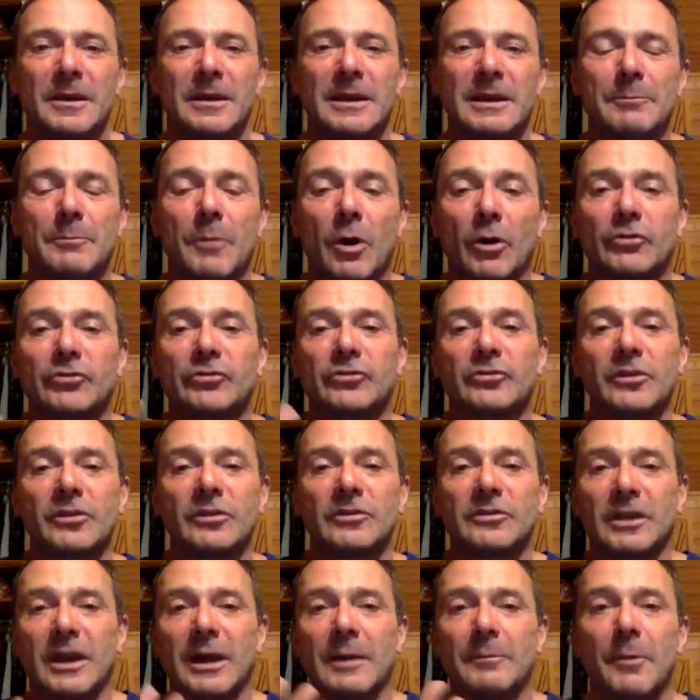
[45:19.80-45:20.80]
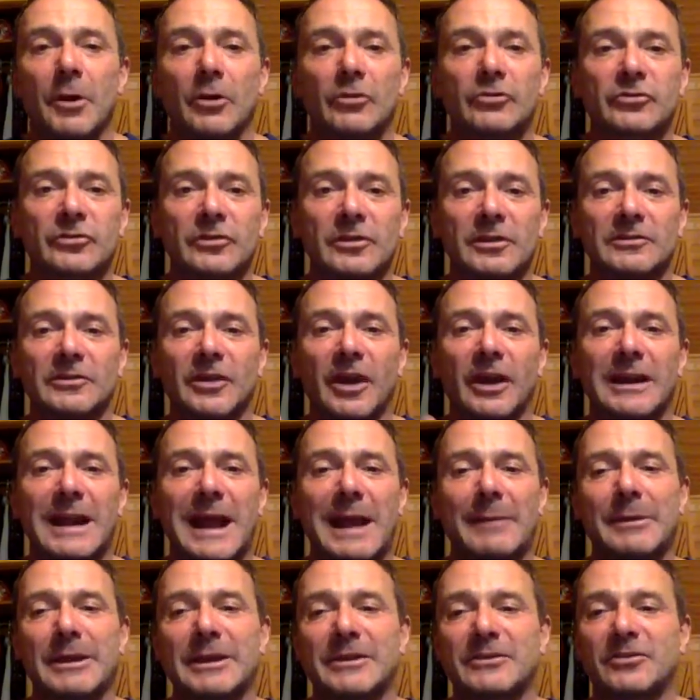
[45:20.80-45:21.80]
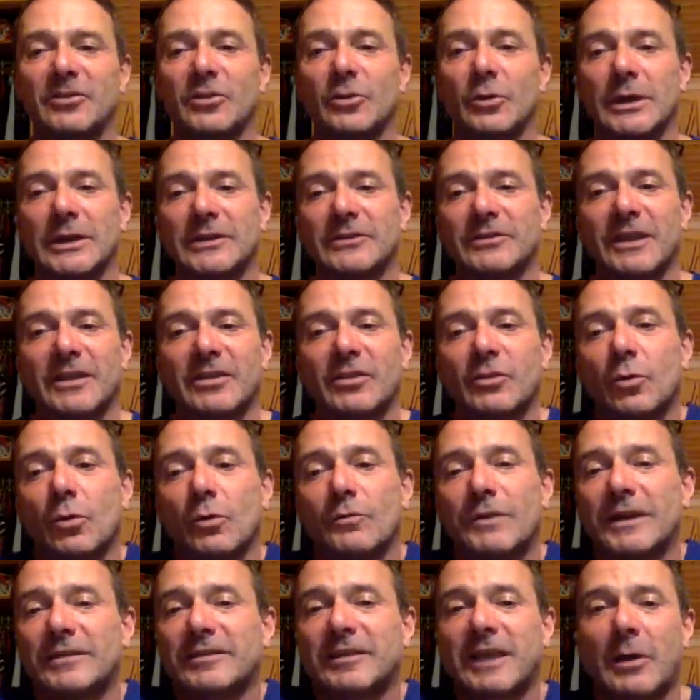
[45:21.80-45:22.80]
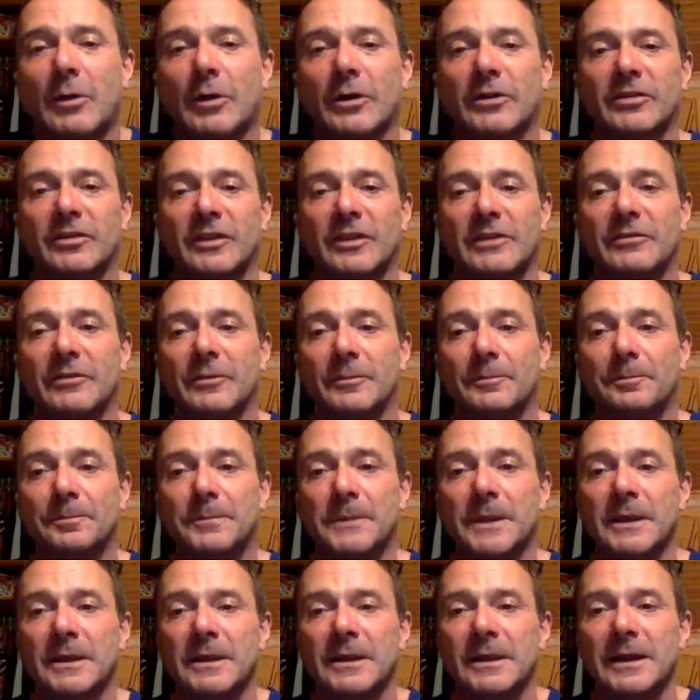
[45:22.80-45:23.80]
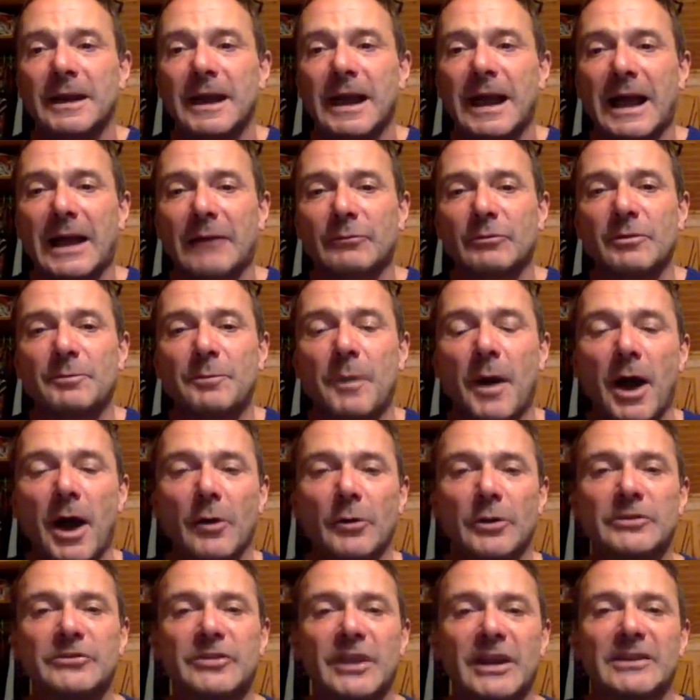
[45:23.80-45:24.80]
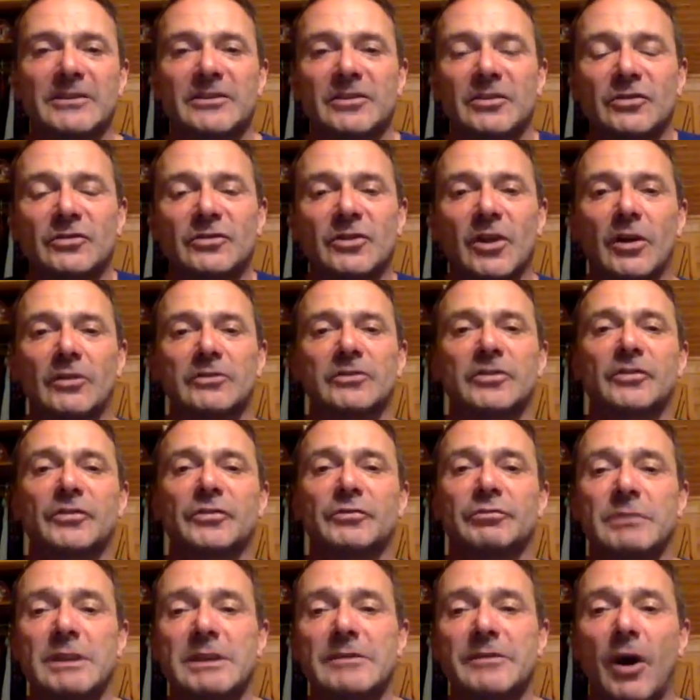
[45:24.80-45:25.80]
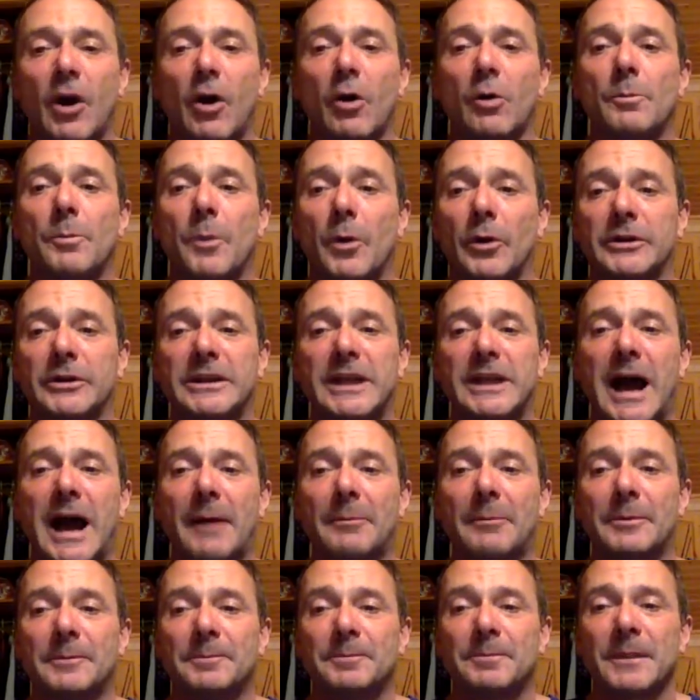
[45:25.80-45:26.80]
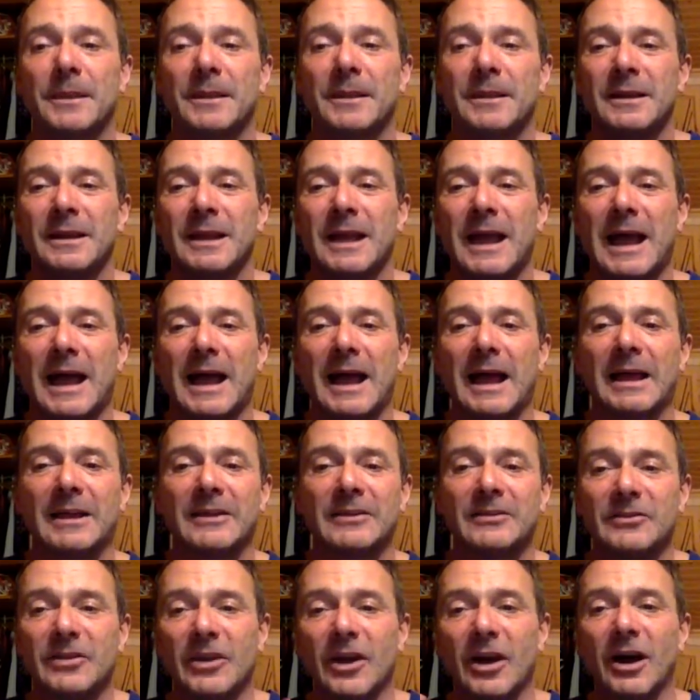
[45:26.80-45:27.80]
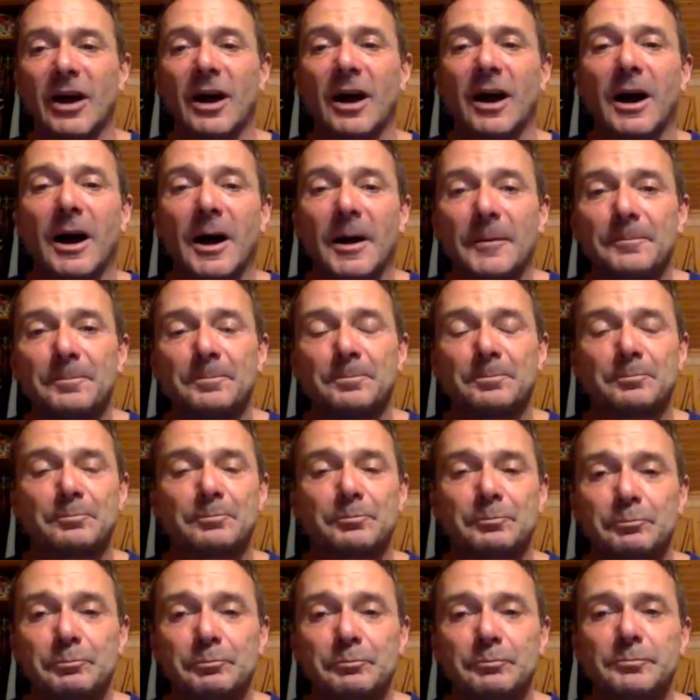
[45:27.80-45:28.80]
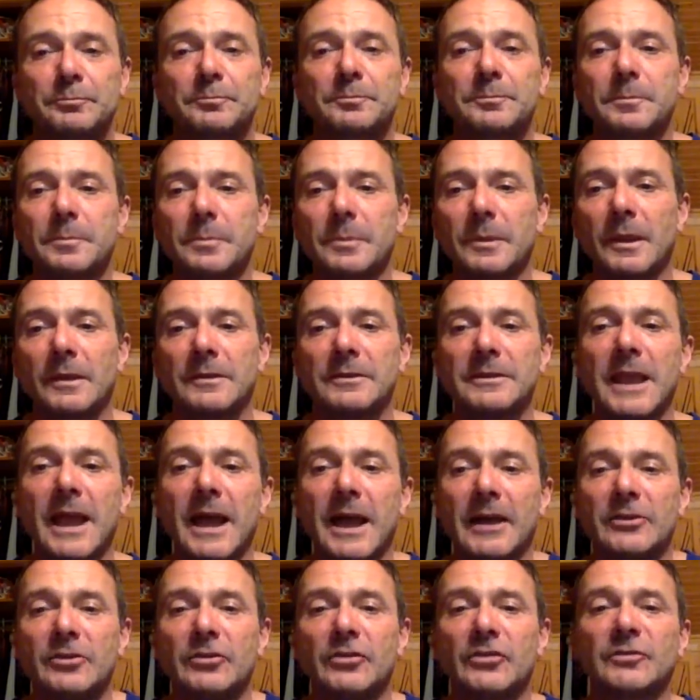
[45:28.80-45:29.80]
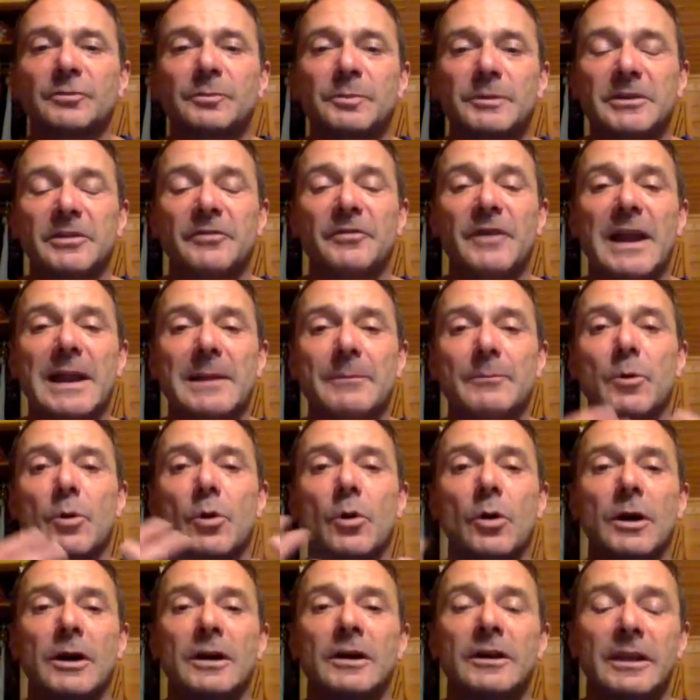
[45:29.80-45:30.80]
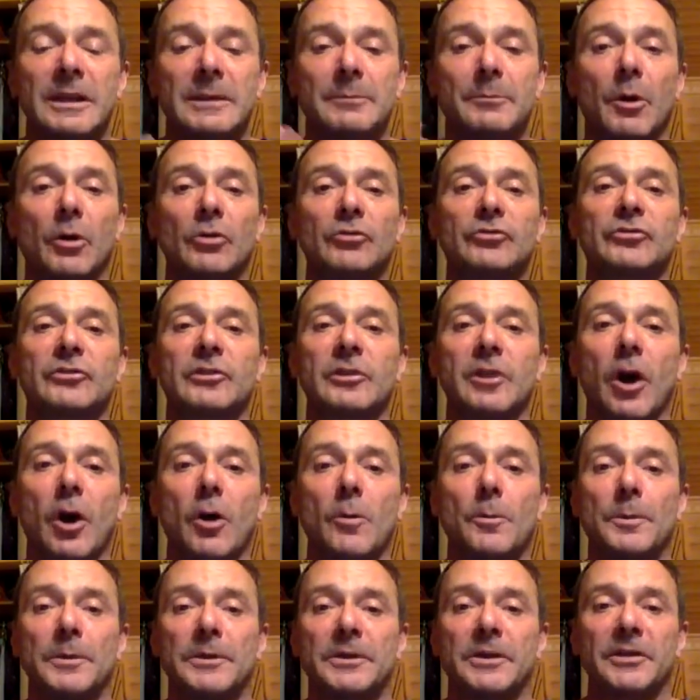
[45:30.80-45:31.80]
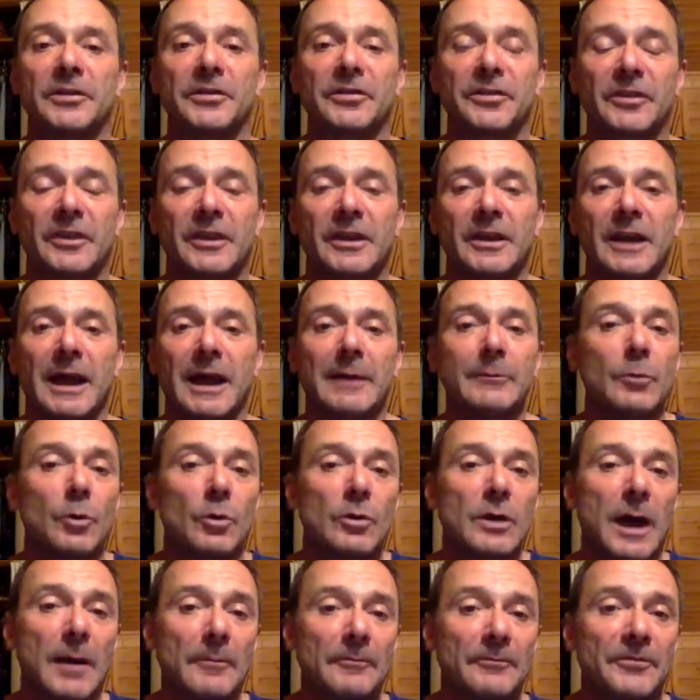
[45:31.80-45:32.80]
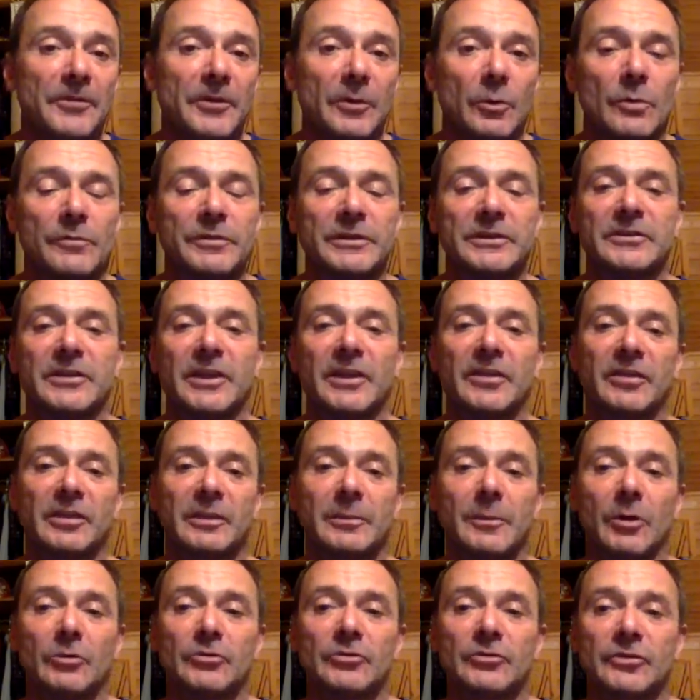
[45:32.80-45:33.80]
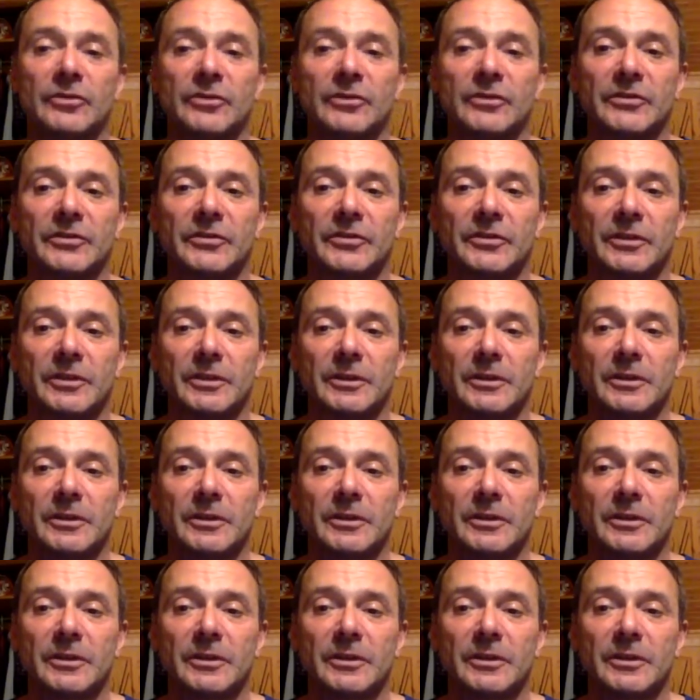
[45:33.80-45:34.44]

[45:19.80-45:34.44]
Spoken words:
emotional dynamic to it. That's all, that's how I see them. And with bioenergetics, you start to free the whole body up. And, yeah, you just develop more emotional openness and more comfort with intense emotions,